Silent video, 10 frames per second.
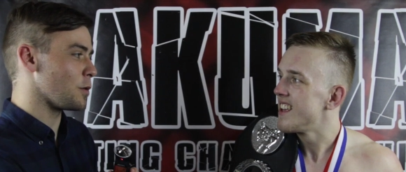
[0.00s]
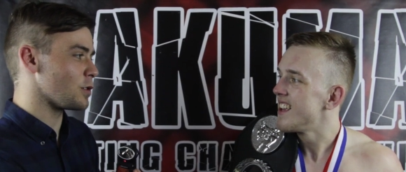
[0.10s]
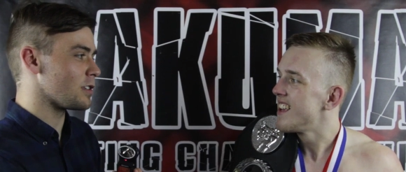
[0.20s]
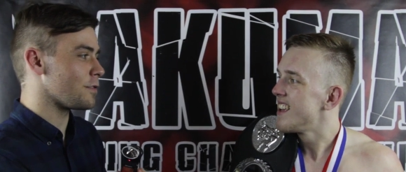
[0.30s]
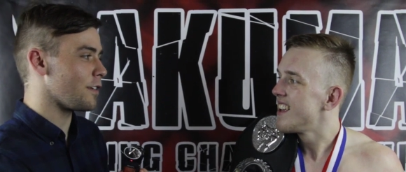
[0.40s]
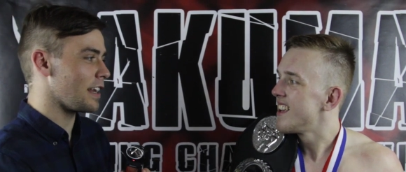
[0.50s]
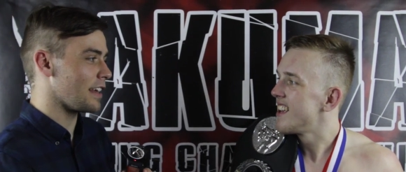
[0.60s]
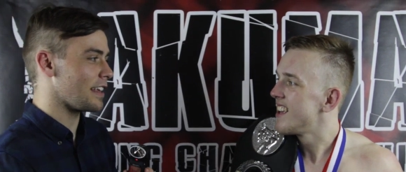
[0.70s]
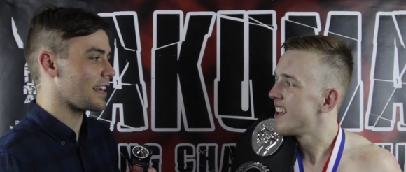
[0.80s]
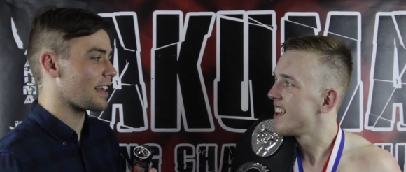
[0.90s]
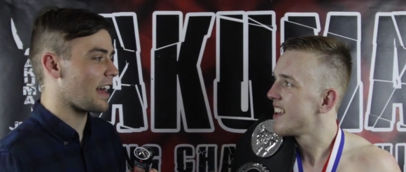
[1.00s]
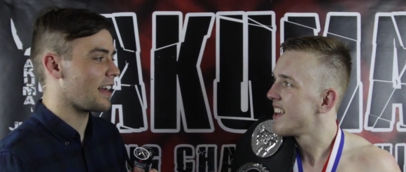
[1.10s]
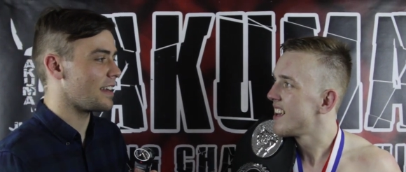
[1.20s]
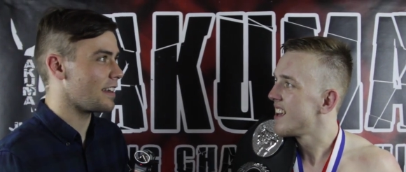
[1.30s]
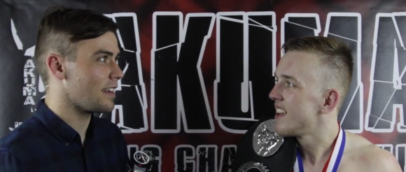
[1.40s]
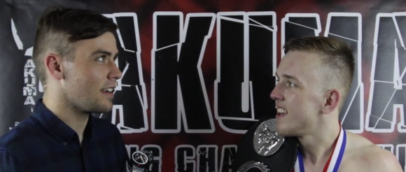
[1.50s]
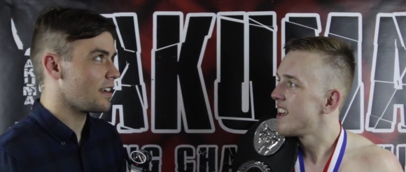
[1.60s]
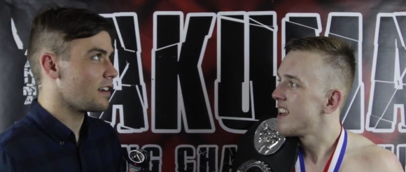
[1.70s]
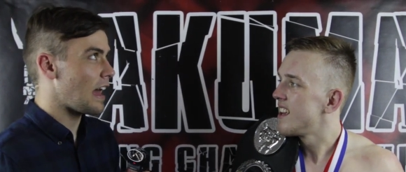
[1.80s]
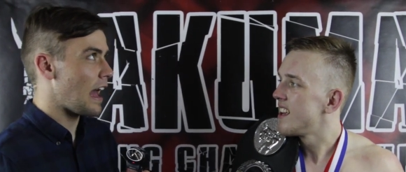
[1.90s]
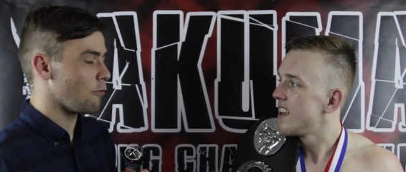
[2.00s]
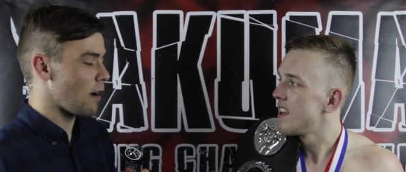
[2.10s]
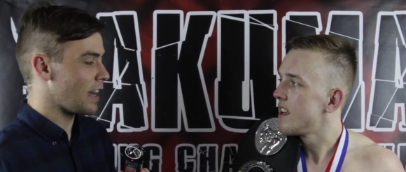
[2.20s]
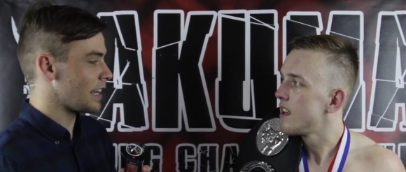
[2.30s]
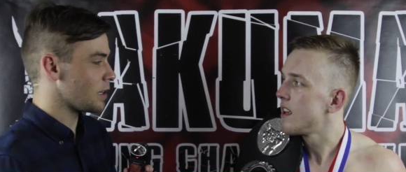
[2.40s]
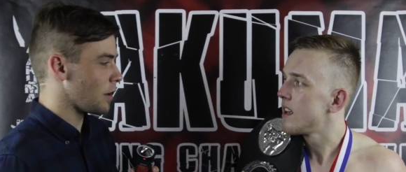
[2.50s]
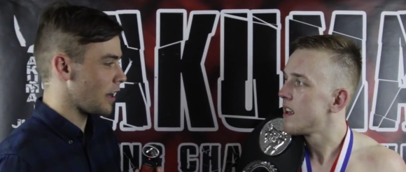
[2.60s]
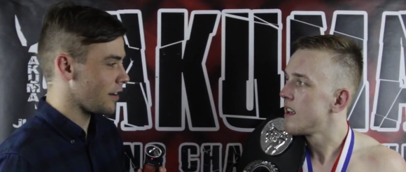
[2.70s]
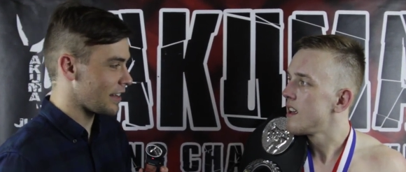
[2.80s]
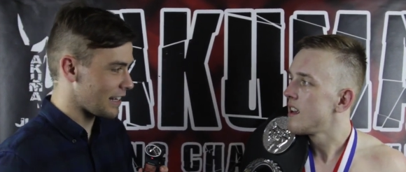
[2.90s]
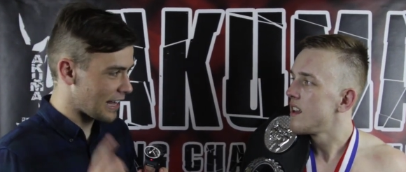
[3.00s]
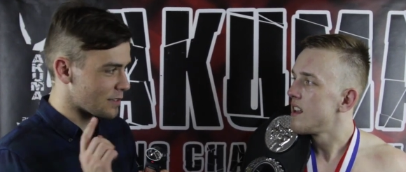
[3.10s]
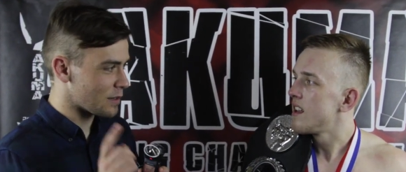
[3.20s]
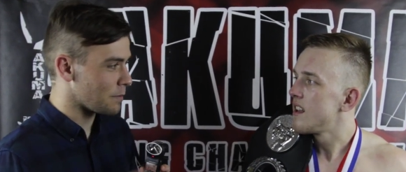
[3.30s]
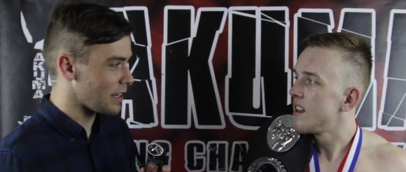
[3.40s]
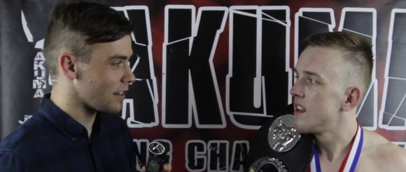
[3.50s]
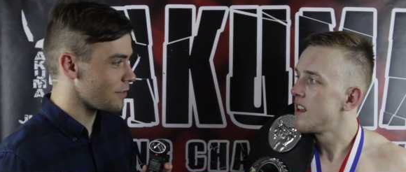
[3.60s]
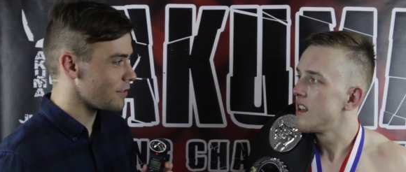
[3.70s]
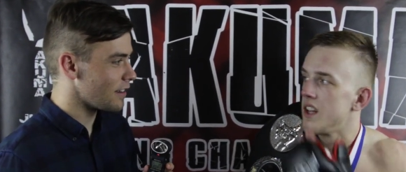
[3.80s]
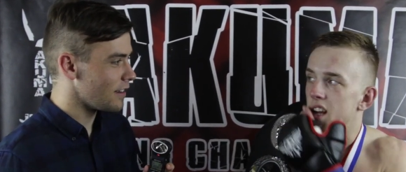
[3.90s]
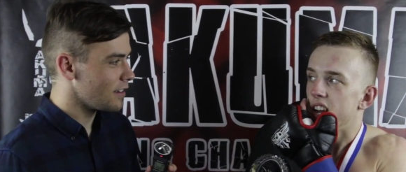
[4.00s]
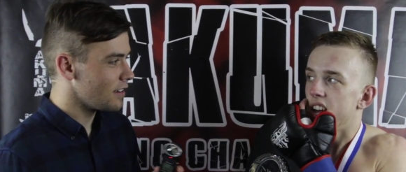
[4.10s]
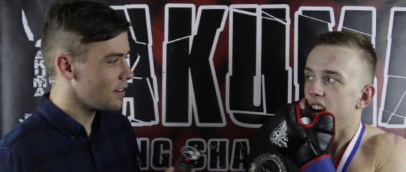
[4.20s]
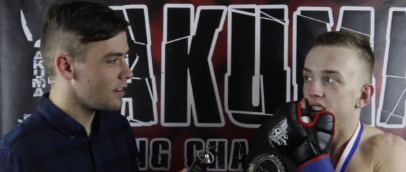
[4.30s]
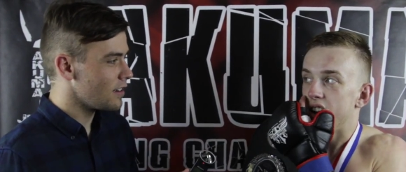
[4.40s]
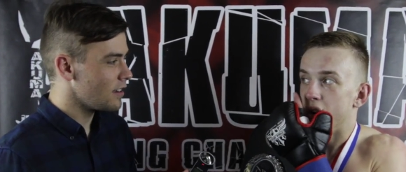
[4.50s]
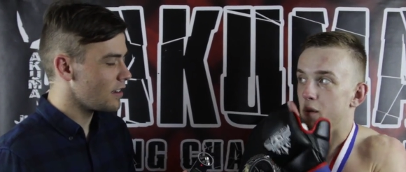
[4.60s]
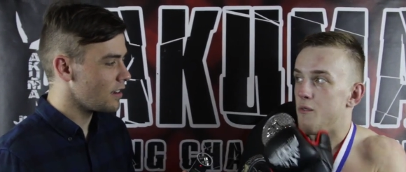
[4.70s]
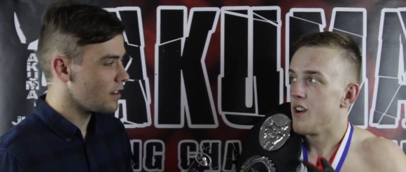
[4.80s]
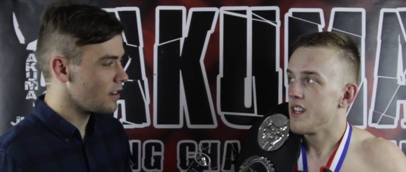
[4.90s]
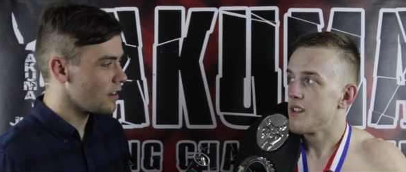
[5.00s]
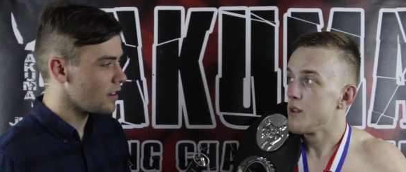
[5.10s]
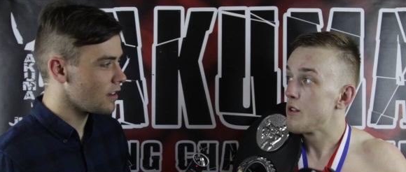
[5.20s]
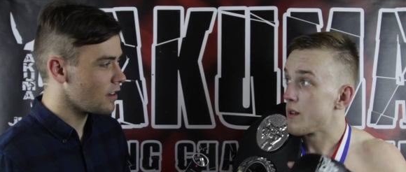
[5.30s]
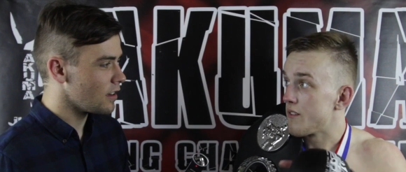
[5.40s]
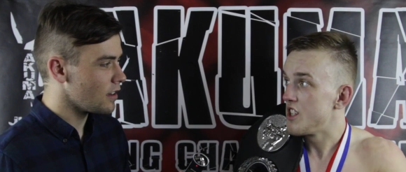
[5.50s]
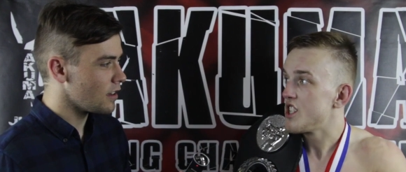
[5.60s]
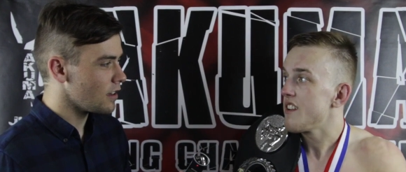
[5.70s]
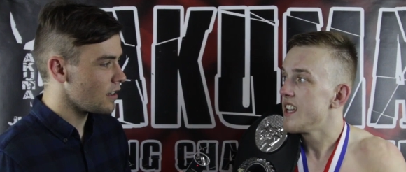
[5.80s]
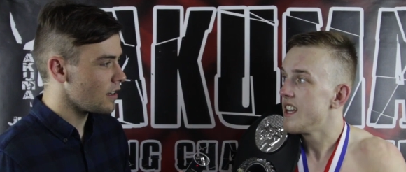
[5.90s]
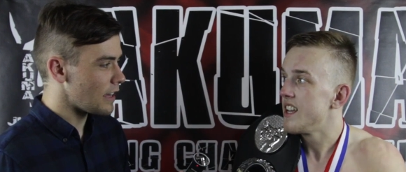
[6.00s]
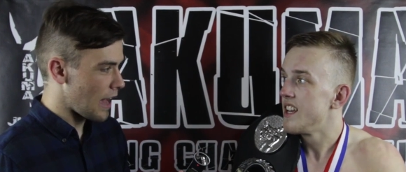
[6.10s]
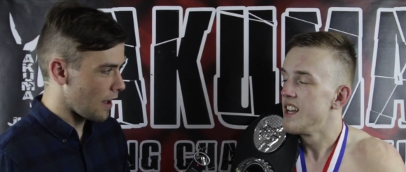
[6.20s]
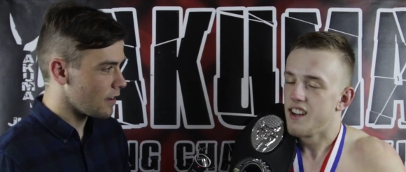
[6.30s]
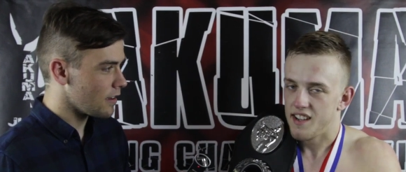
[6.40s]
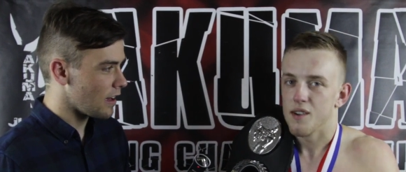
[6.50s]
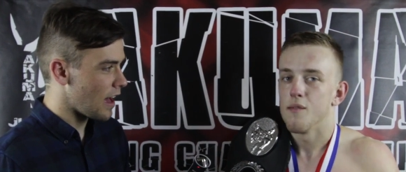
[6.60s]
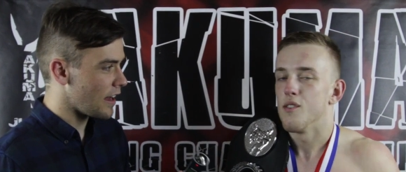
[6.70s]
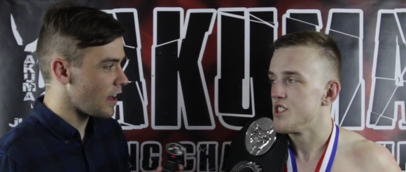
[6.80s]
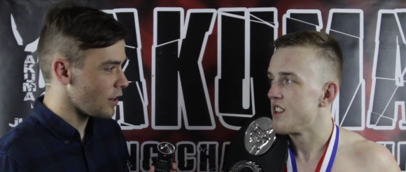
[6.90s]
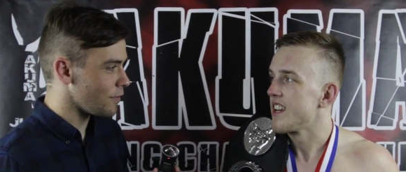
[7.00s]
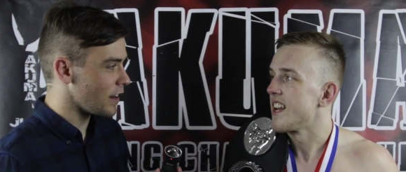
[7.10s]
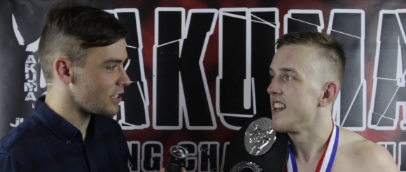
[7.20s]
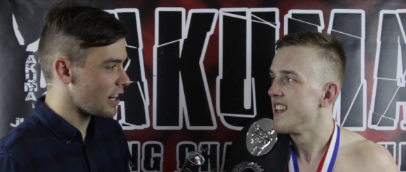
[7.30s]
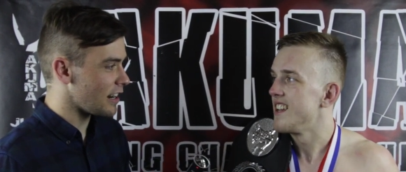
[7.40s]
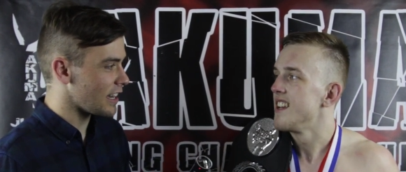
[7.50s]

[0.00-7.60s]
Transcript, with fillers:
Speaker 1: was supposed to fight, I think, and uh, Ryan had to pull out. I think that's what I'm thinking of.
Speaker 2: And then I'm fighting. You meant to fight Jerry. Yeah. I think I'm fighting. And now Jerry you're again. fighting